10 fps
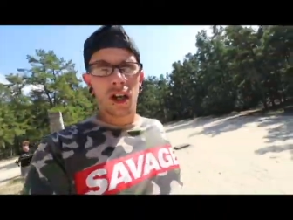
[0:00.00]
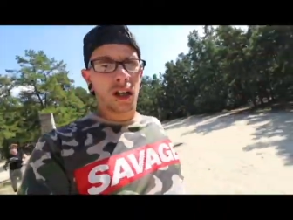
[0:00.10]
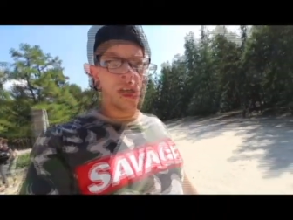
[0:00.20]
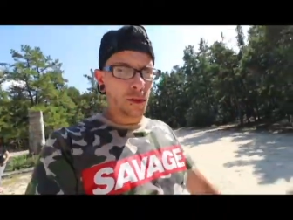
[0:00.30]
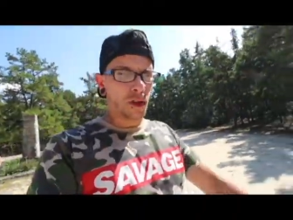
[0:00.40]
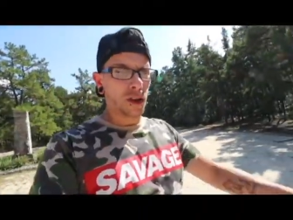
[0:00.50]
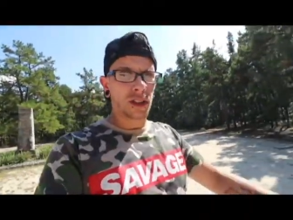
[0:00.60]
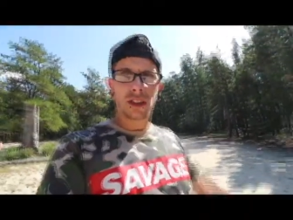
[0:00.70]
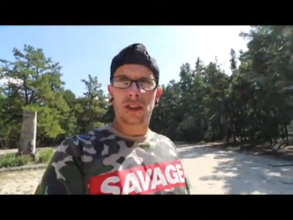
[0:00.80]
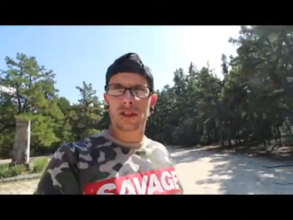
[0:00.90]
coming along on
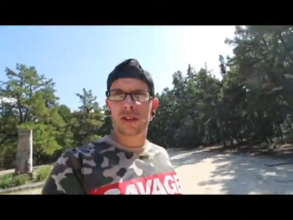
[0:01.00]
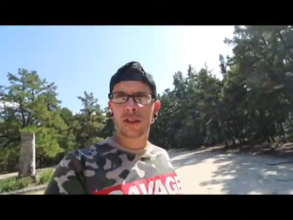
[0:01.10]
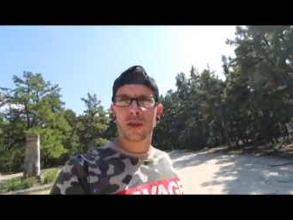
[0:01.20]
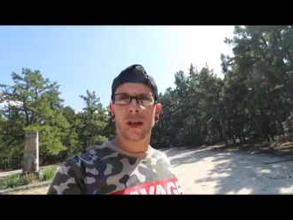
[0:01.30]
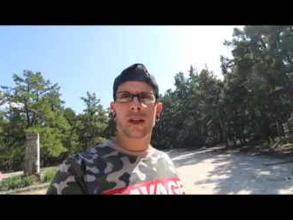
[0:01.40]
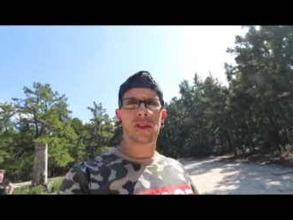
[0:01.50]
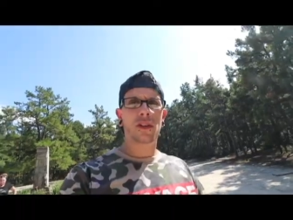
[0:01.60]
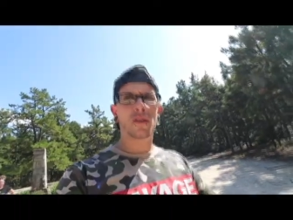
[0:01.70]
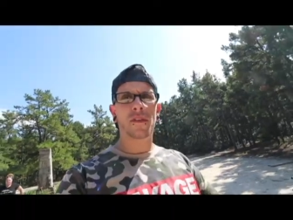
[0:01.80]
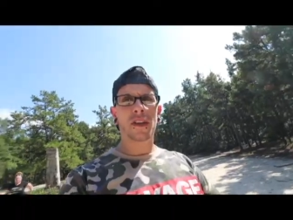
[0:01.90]
this quick
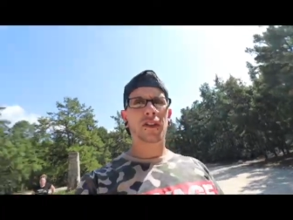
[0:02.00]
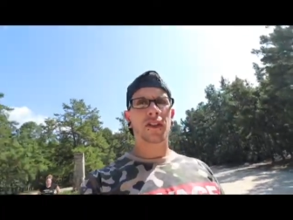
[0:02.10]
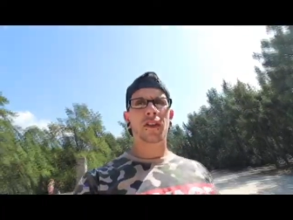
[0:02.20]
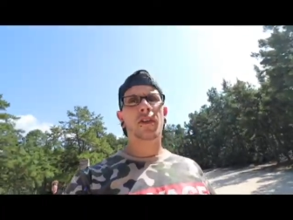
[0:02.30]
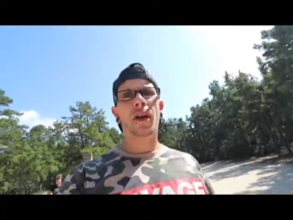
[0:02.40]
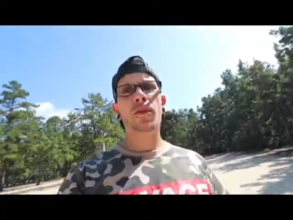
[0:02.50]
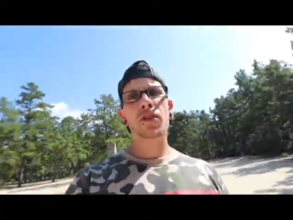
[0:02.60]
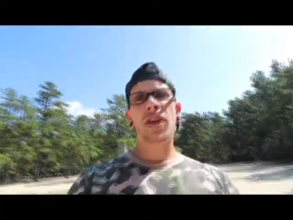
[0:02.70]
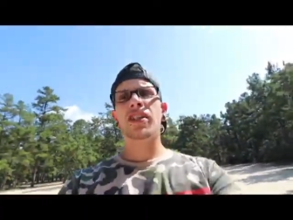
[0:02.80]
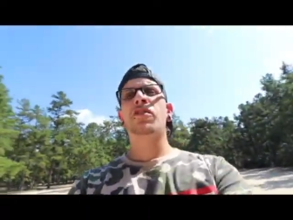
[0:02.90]
little adventure. I want
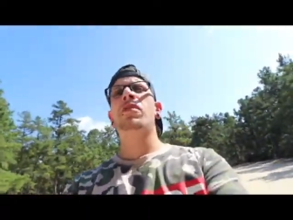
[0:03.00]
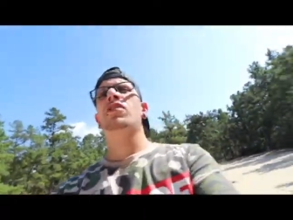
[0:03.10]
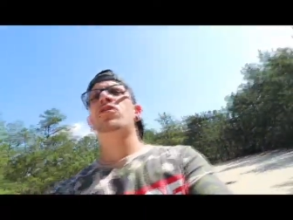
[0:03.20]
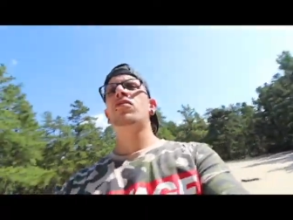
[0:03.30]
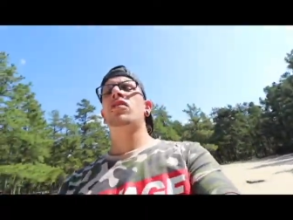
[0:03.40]
you guys to make sure